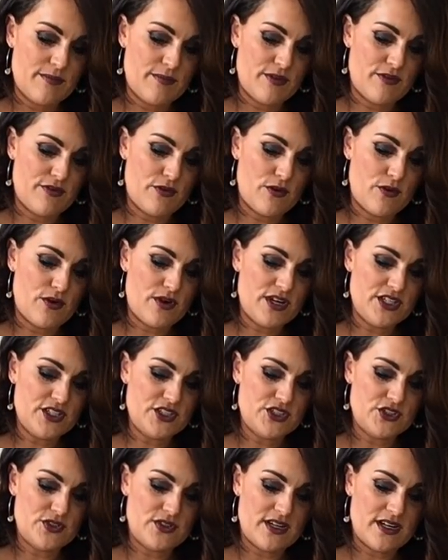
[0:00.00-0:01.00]
Before
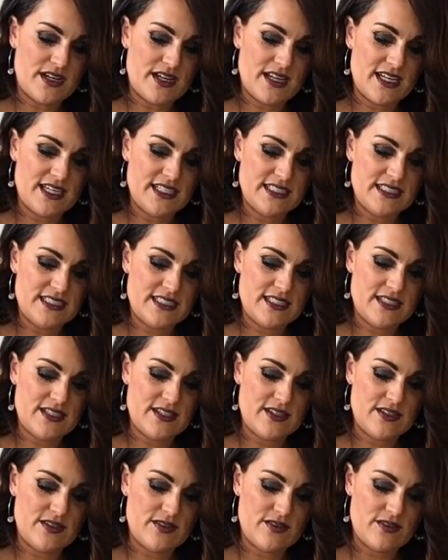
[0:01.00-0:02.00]
it dries,
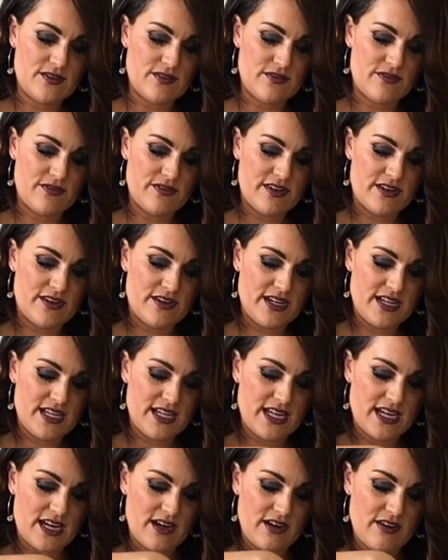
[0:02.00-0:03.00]
very
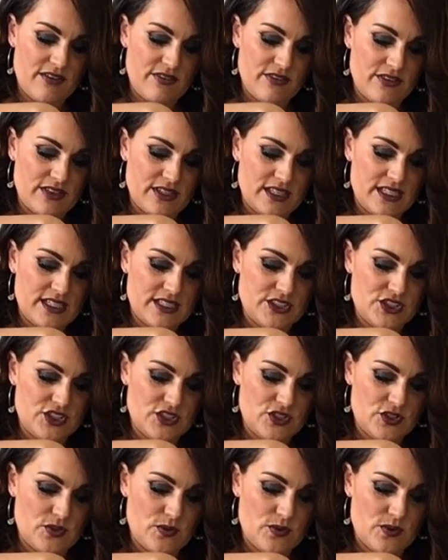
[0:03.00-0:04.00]
carefully,
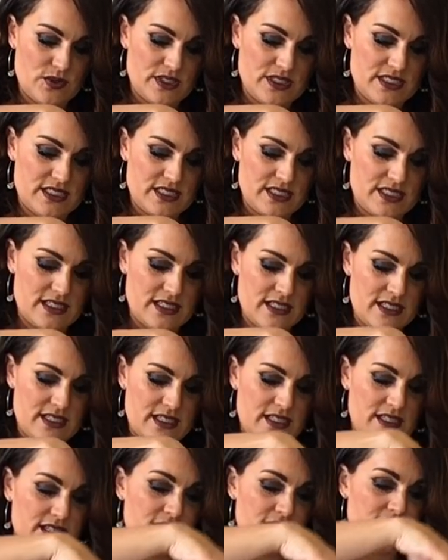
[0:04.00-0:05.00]
because you don't want to
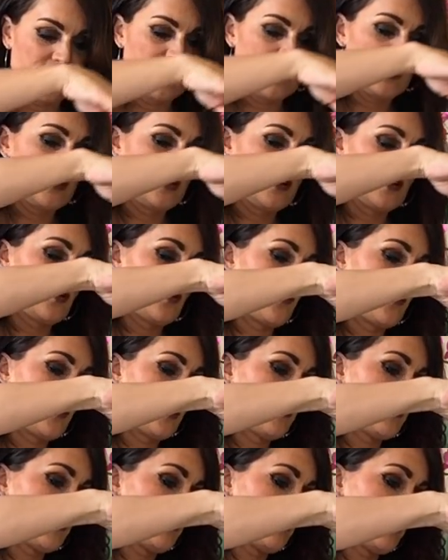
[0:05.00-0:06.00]

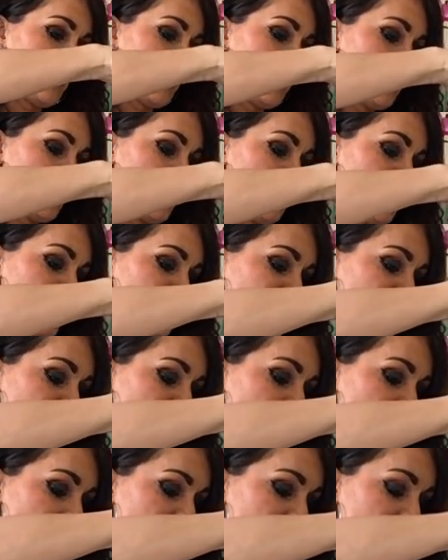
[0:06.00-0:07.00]
rip the paper that's
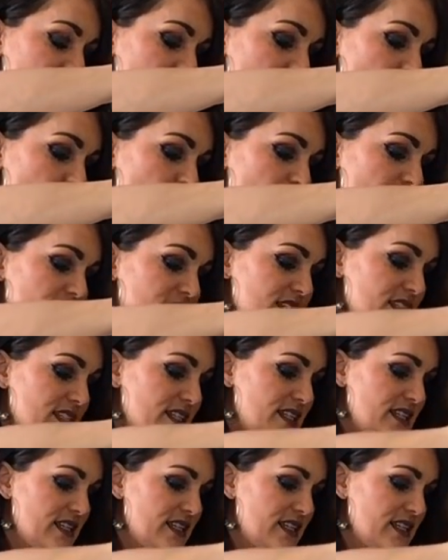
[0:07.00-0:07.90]
already wet.